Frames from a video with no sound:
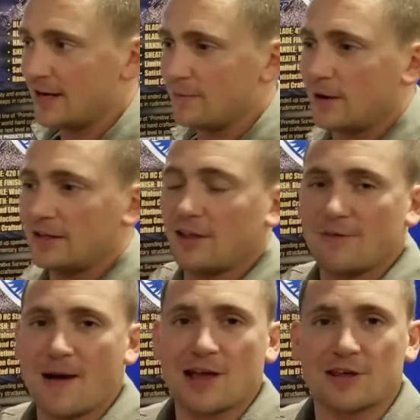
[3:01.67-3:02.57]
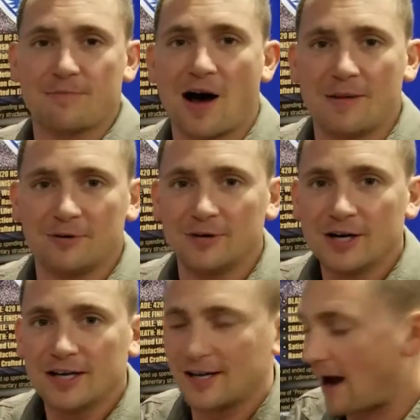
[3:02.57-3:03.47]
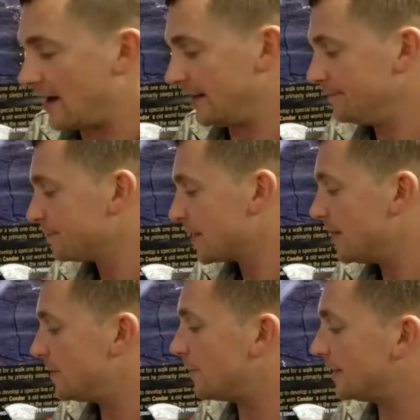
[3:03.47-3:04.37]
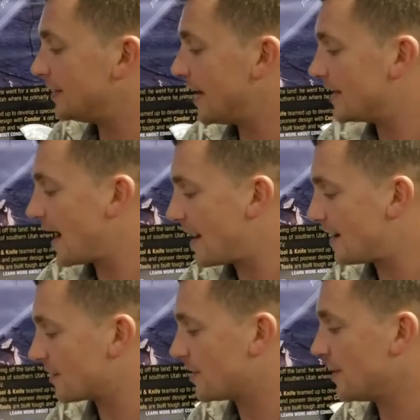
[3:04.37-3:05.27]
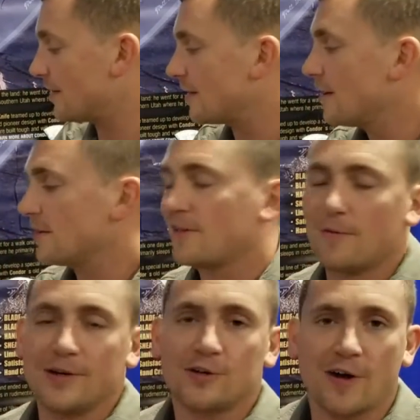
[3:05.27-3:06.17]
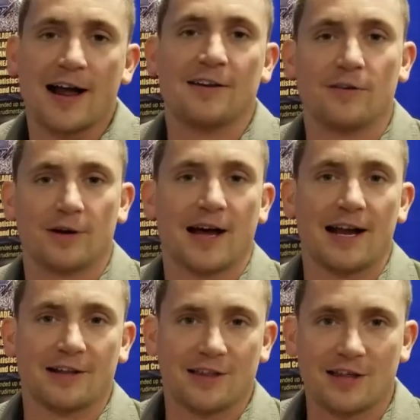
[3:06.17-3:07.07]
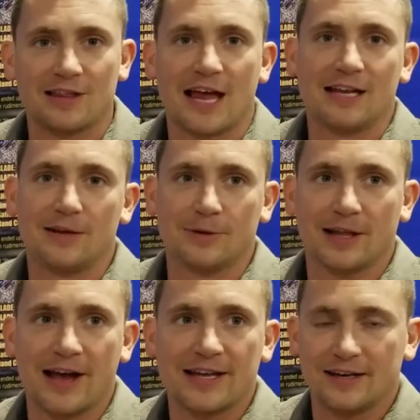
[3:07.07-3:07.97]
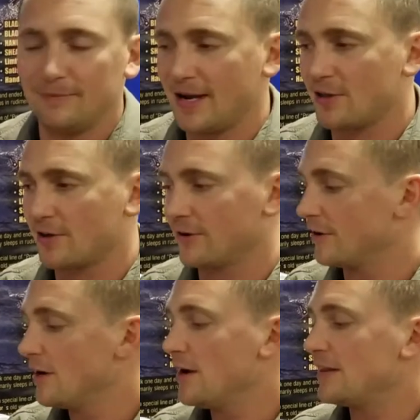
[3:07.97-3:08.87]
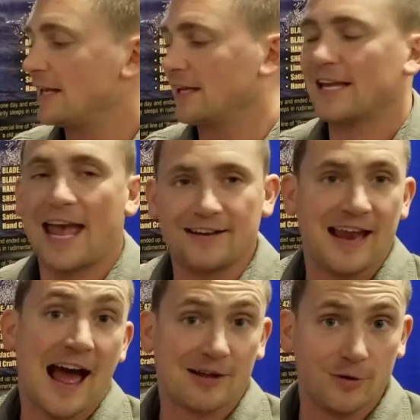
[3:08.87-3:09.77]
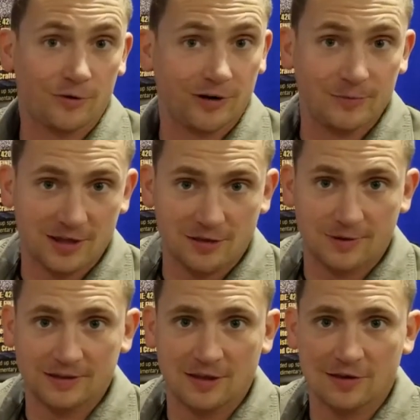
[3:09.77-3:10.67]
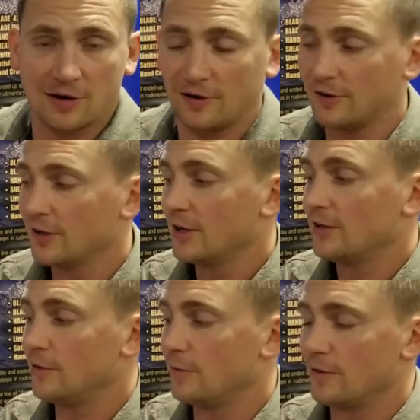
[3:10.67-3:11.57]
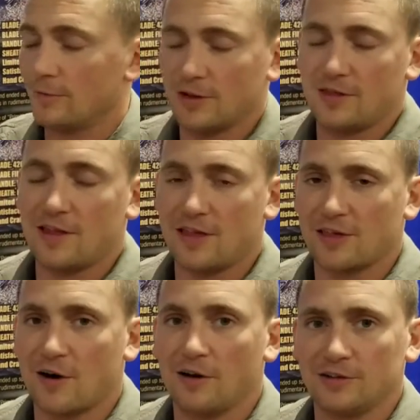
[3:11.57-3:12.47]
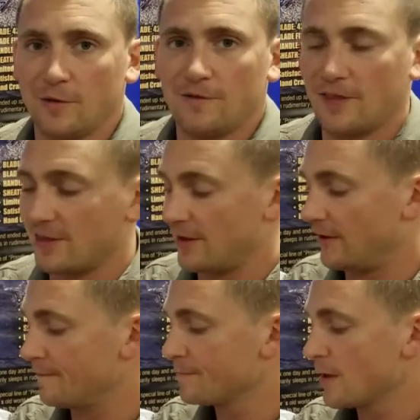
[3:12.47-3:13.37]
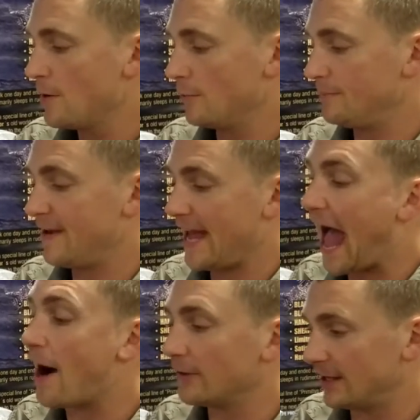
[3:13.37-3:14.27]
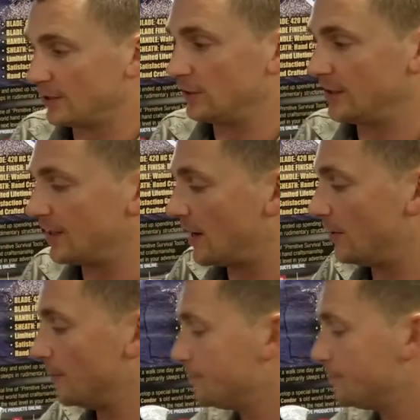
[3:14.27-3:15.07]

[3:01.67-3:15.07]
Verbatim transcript: He wanted the smashing pommel. Got it. He wanted a Kydex sheet, so we tried to do a Kydex sheet that he would like and made sure that the K-Tact Kukri, which is what this called, new what this is called, new for this year, would be out and good to go.